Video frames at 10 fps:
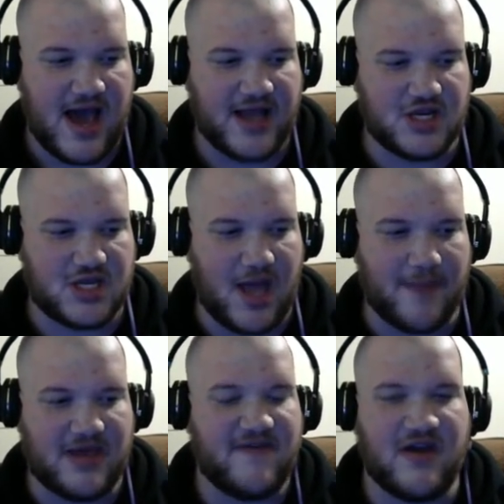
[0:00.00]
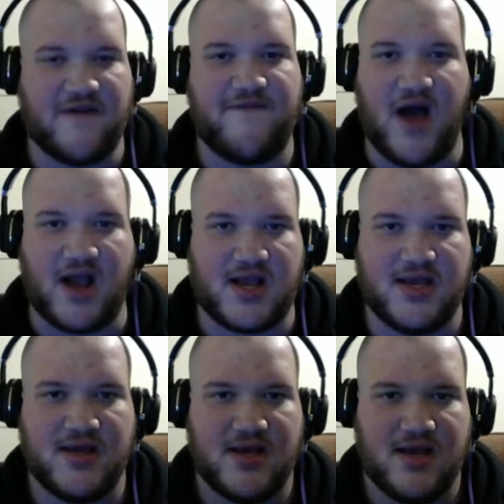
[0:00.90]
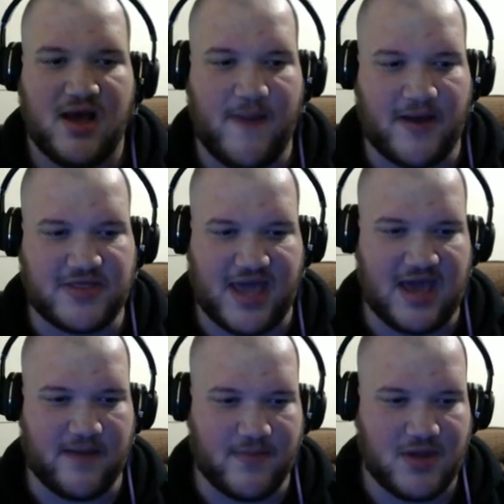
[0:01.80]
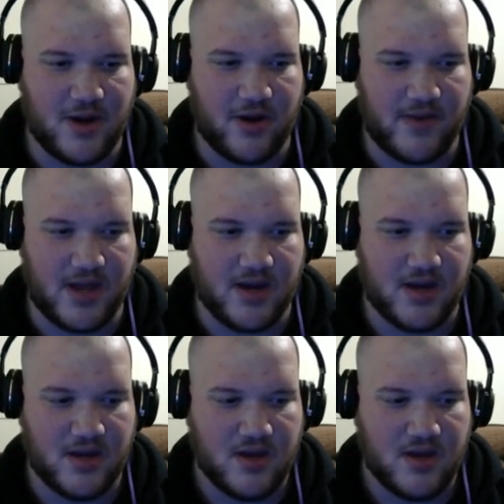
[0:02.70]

I just stopped giving a fuck about the game. You know what I mean?